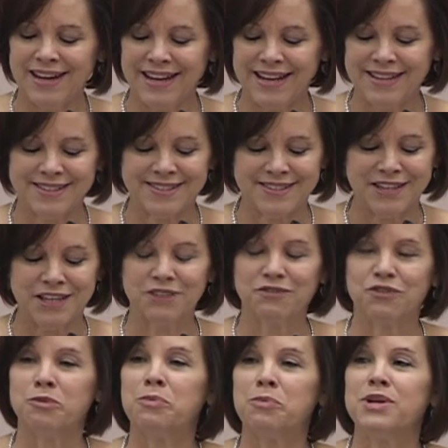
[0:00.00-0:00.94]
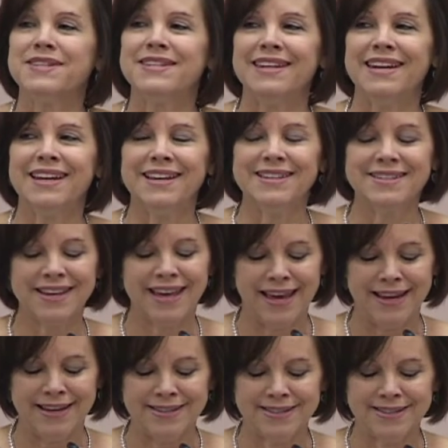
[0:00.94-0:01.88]
an instinct for presenting his
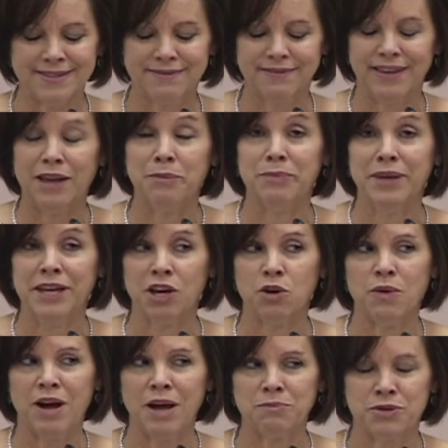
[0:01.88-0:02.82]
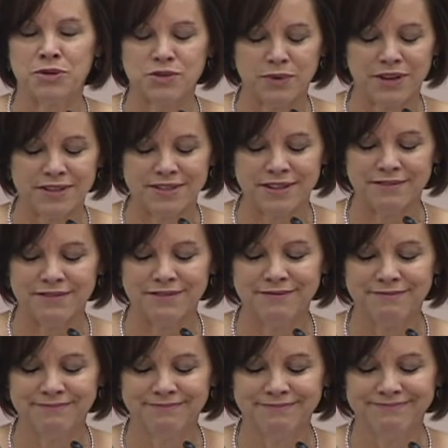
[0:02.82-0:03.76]
case and being quite persuasive.
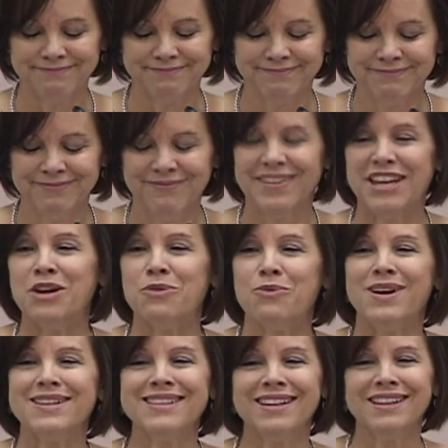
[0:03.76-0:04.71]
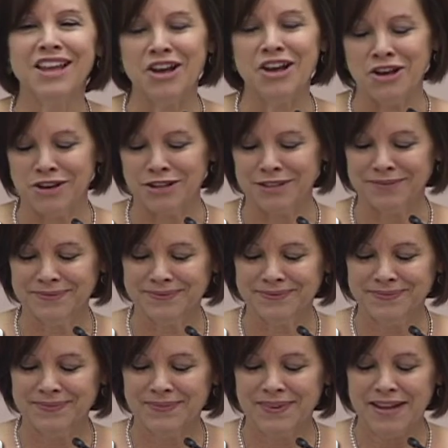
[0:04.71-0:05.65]
It wasn't
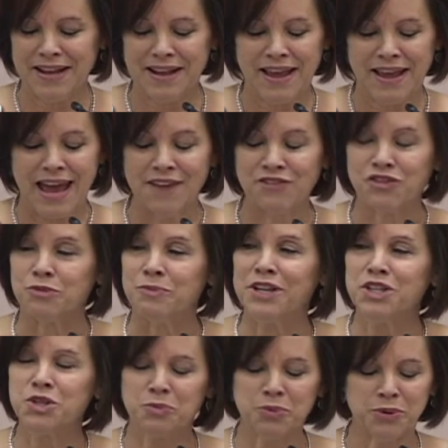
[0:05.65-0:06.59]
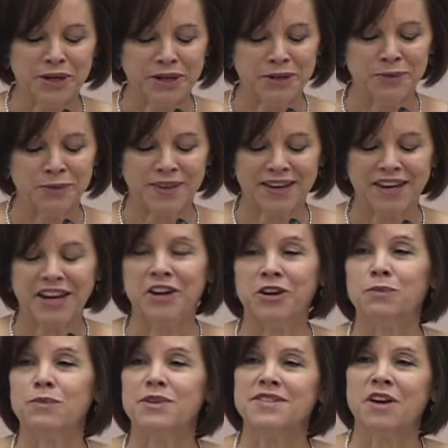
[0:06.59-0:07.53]
long, after much prayer, that
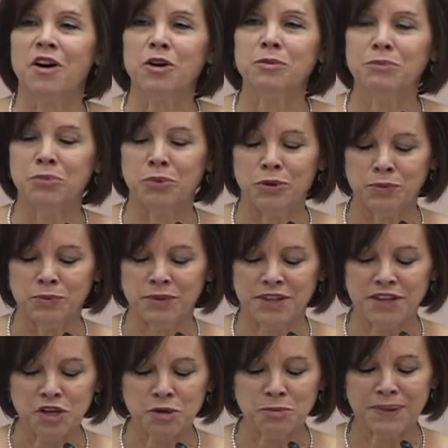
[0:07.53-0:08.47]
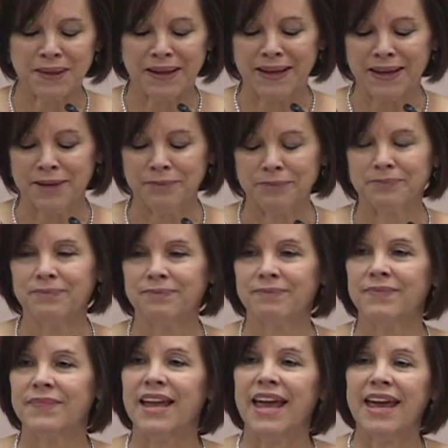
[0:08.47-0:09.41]
Karen was on board with the new plan.
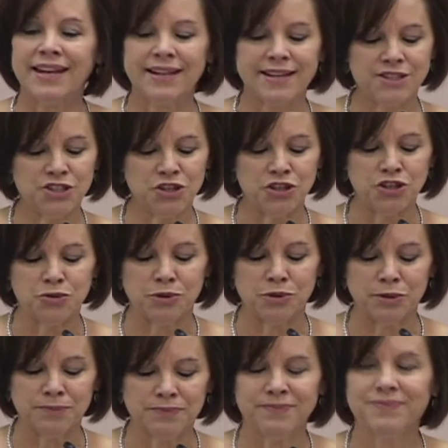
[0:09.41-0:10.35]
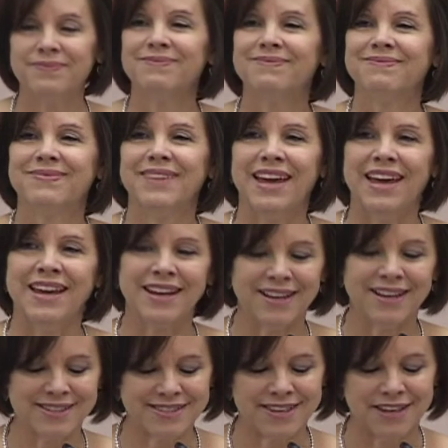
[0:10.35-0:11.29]
And as usual,
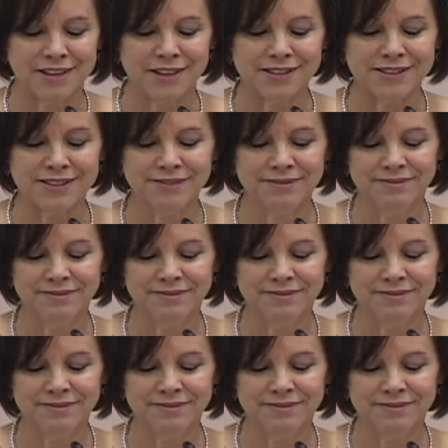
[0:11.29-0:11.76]
Eddie excelled.